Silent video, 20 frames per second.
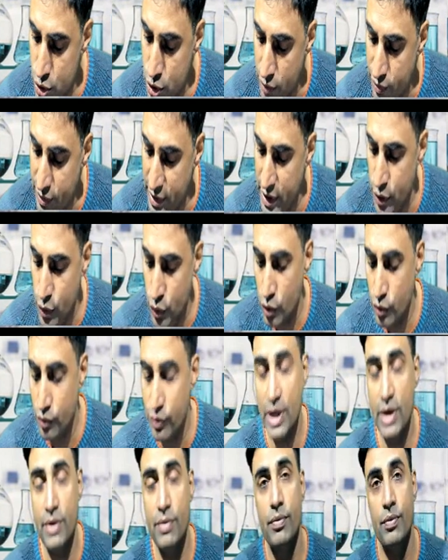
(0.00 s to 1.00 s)
of N2O5.
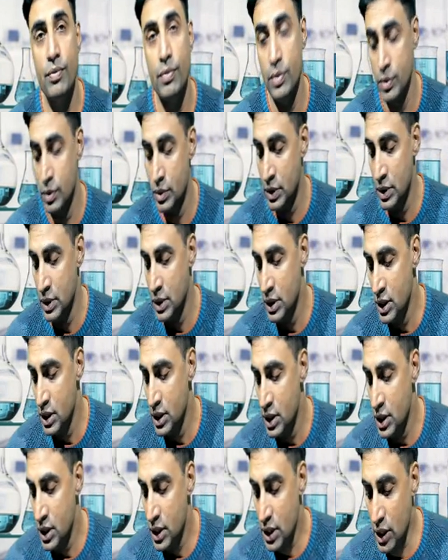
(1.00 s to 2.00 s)

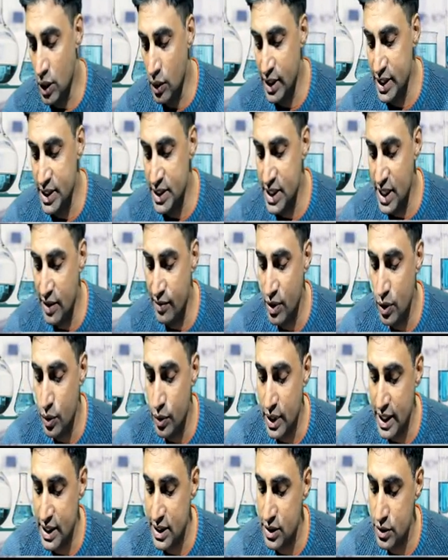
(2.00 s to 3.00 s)
Now let us have a look
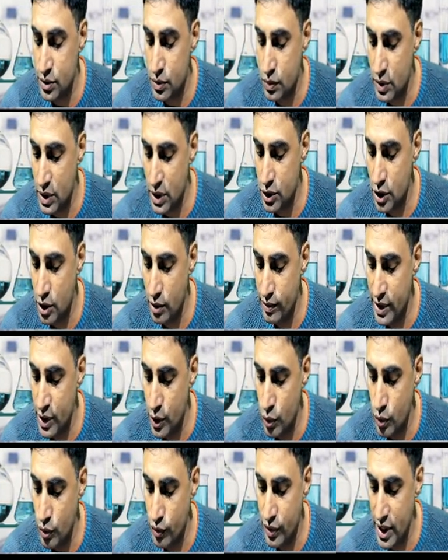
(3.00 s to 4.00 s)
at the structure of
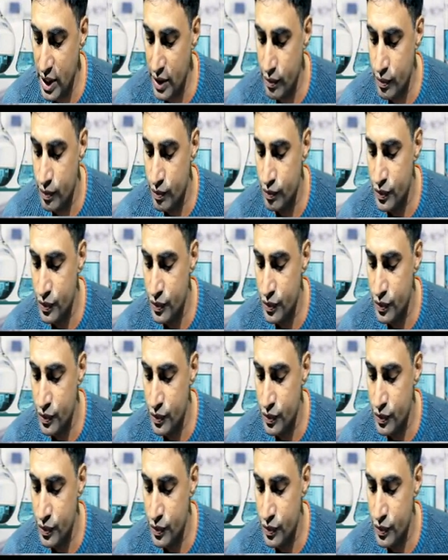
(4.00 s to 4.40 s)
N2O5.